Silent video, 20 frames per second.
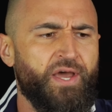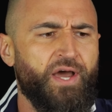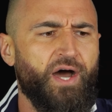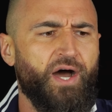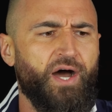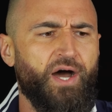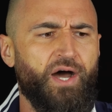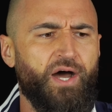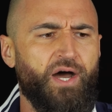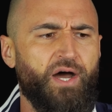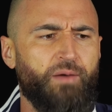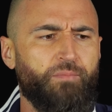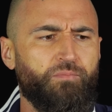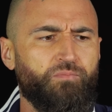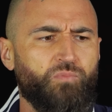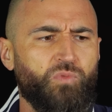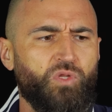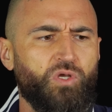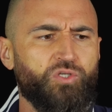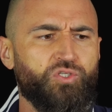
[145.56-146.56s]
I
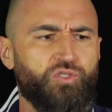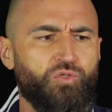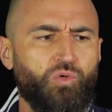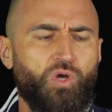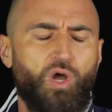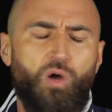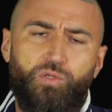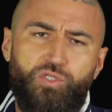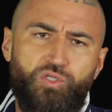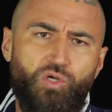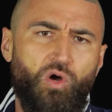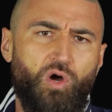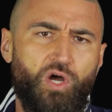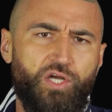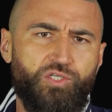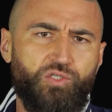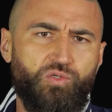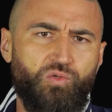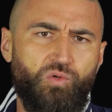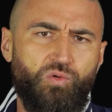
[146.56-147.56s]
was still going to high
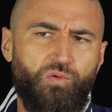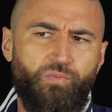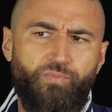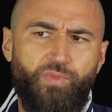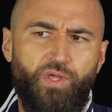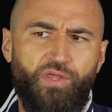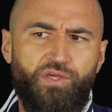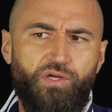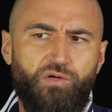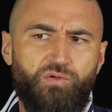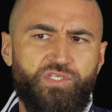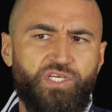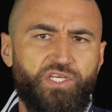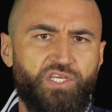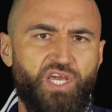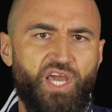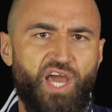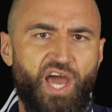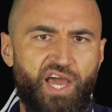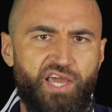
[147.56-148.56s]
school. I think I was in
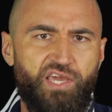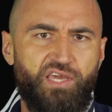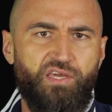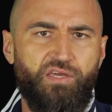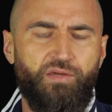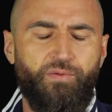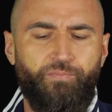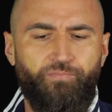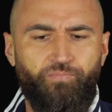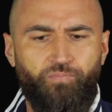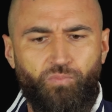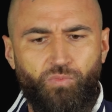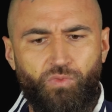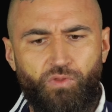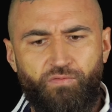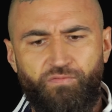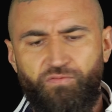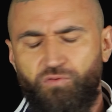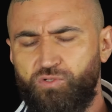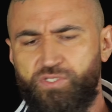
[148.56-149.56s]
year 8,
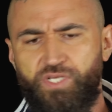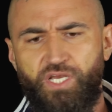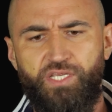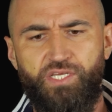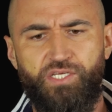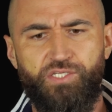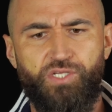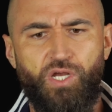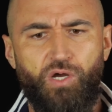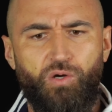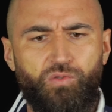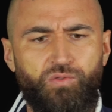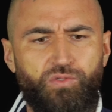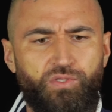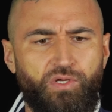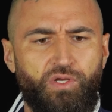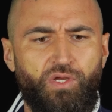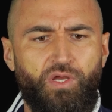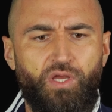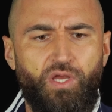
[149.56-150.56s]
14 years old,
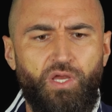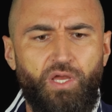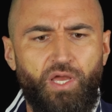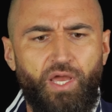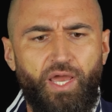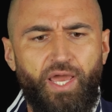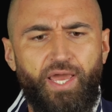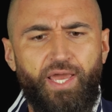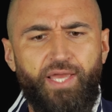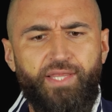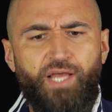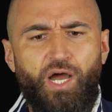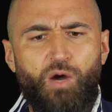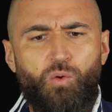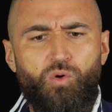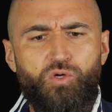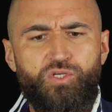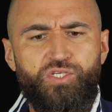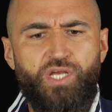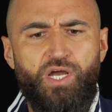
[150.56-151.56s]
and I
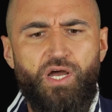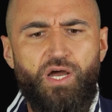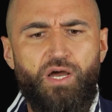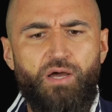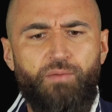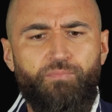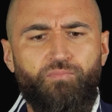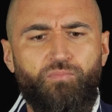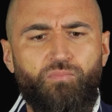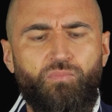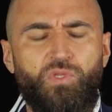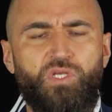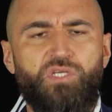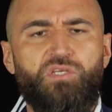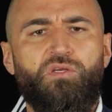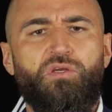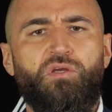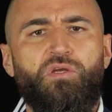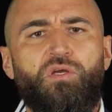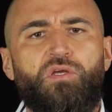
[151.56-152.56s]
was
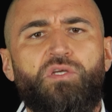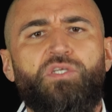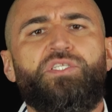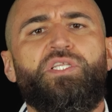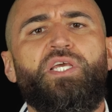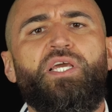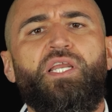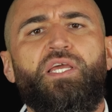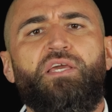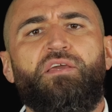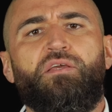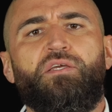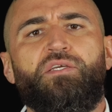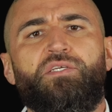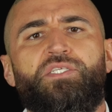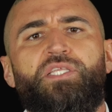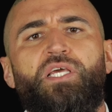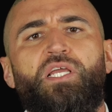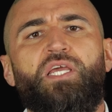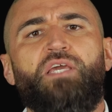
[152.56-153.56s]
stealing
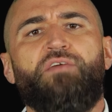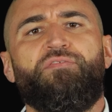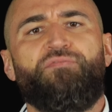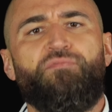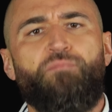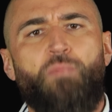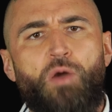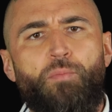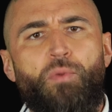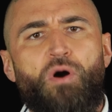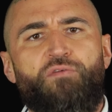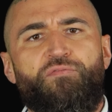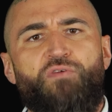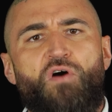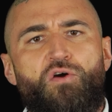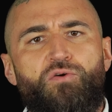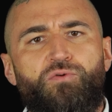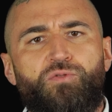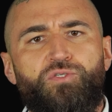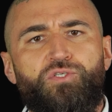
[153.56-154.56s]
mobile
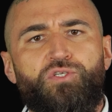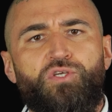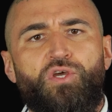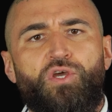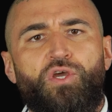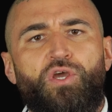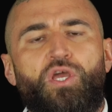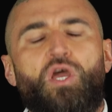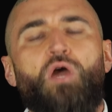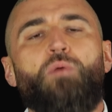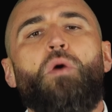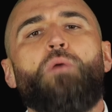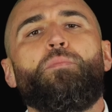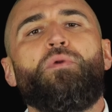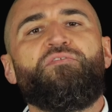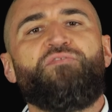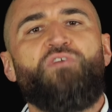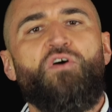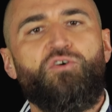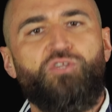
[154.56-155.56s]
phones. You know,
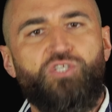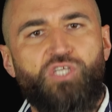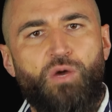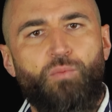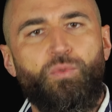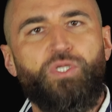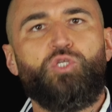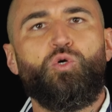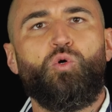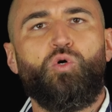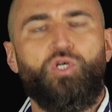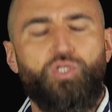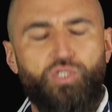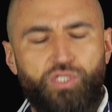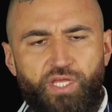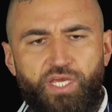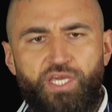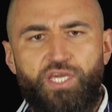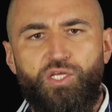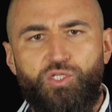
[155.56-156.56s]
mobile phones we're talking
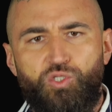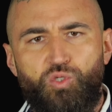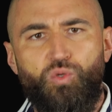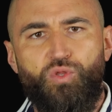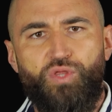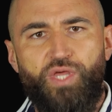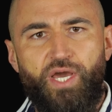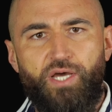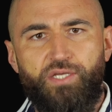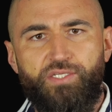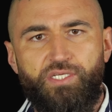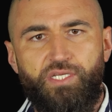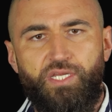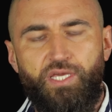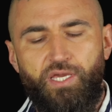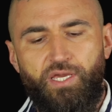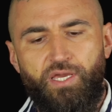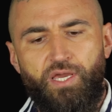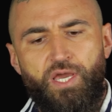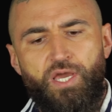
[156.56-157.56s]
the year 2000
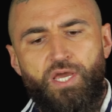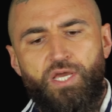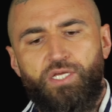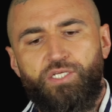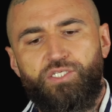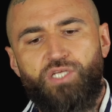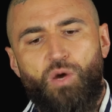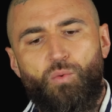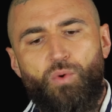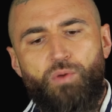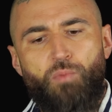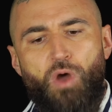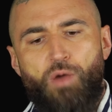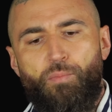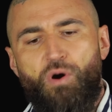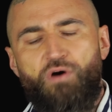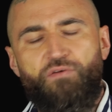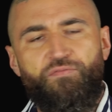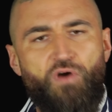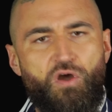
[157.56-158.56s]
here. So when
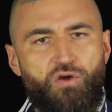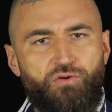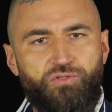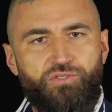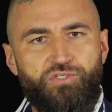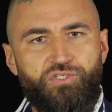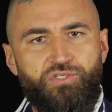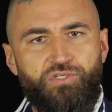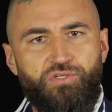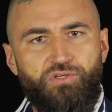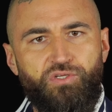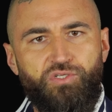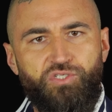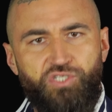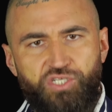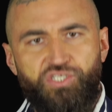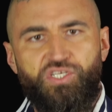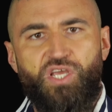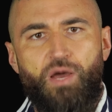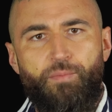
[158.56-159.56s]
mobile phones
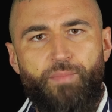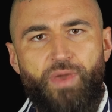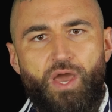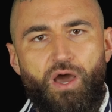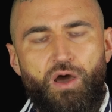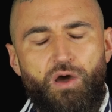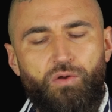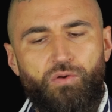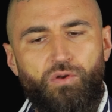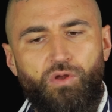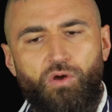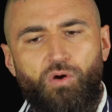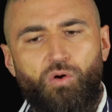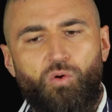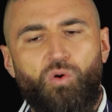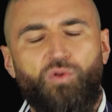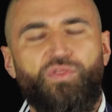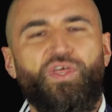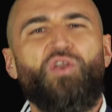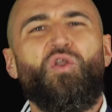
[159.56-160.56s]
just come out,
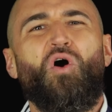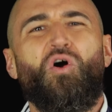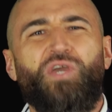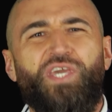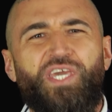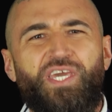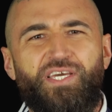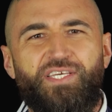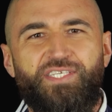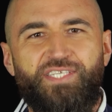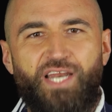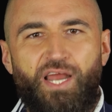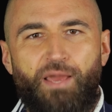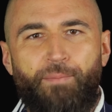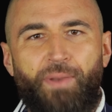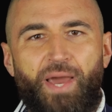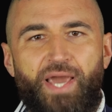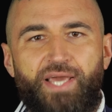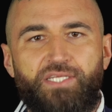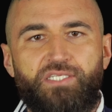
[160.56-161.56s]
or the Nokias, you know,
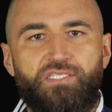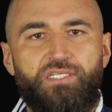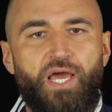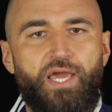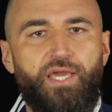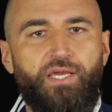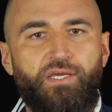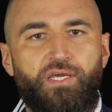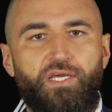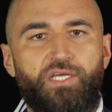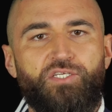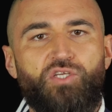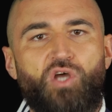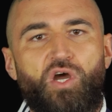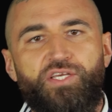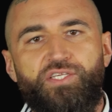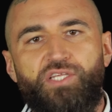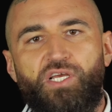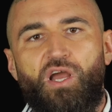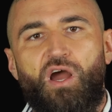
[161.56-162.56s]
playing Snake. So I
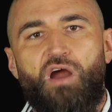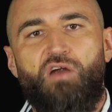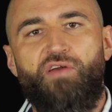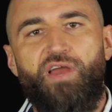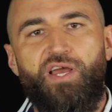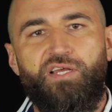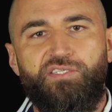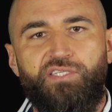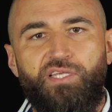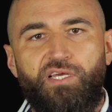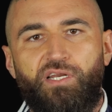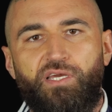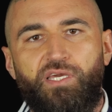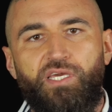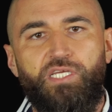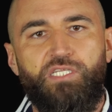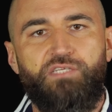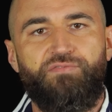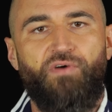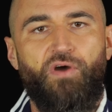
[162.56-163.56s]
used to go around stealing
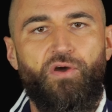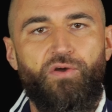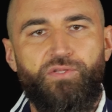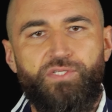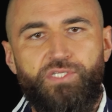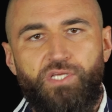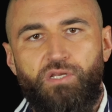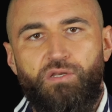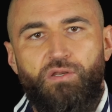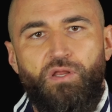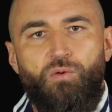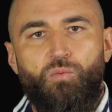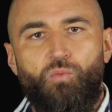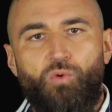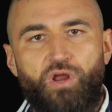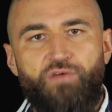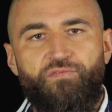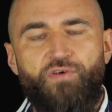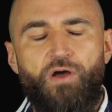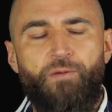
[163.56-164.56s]
kids' phones and
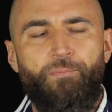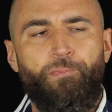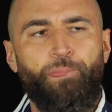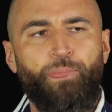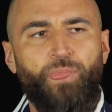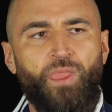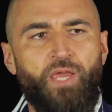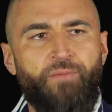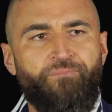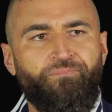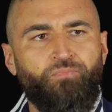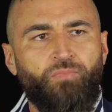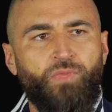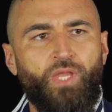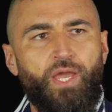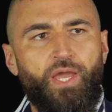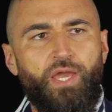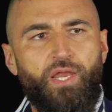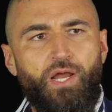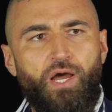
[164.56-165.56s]
whatever.
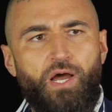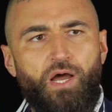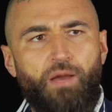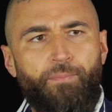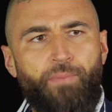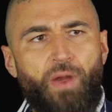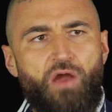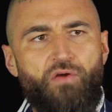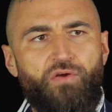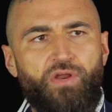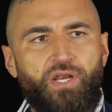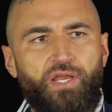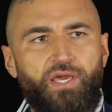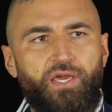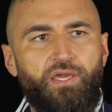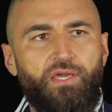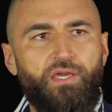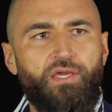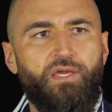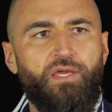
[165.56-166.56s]
And
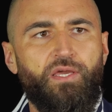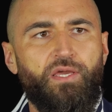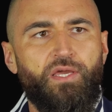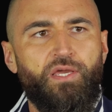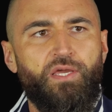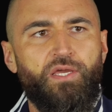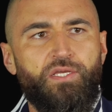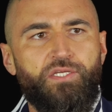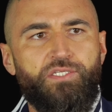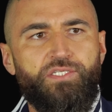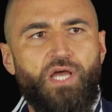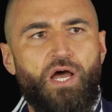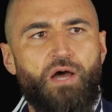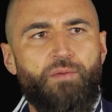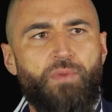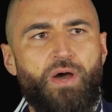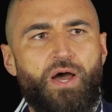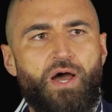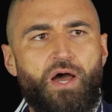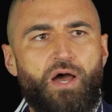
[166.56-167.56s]
apparently,
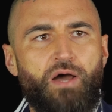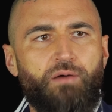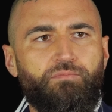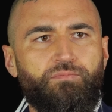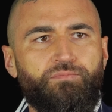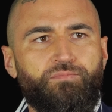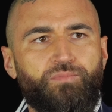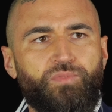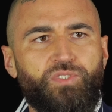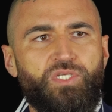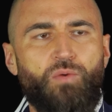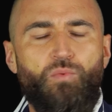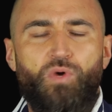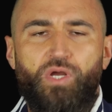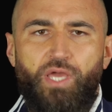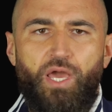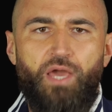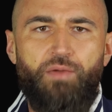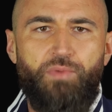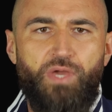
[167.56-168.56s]
someone
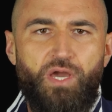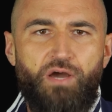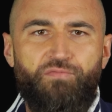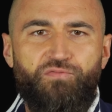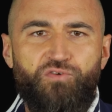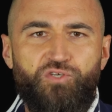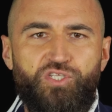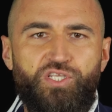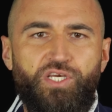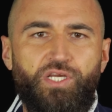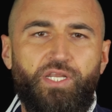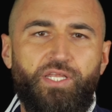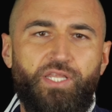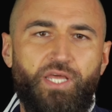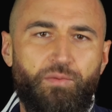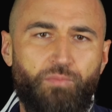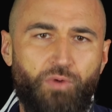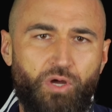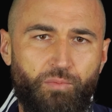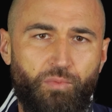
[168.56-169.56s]
gave me up for stealing
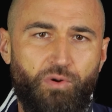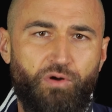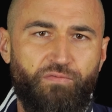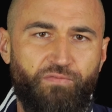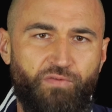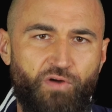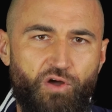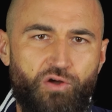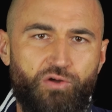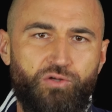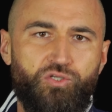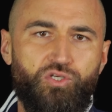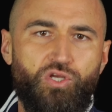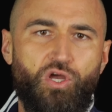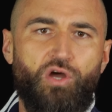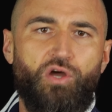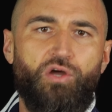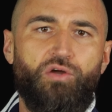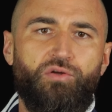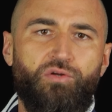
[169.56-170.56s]
their mobile phone,
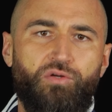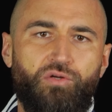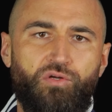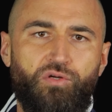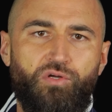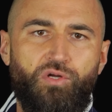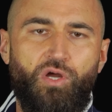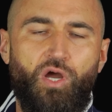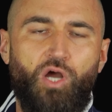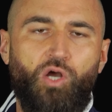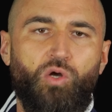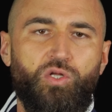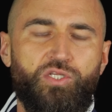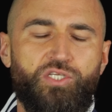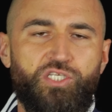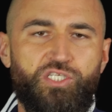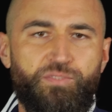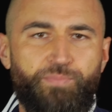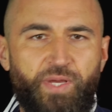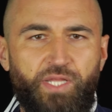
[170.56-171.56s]
so I got
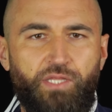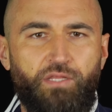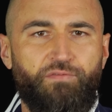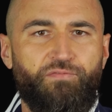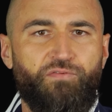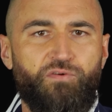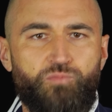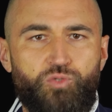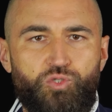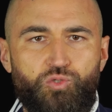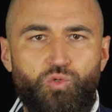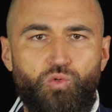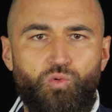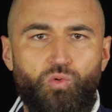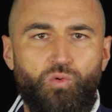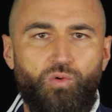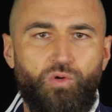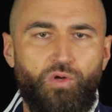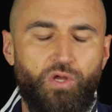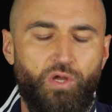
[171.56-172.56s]
suspended from
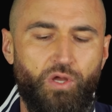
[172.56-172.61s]
school.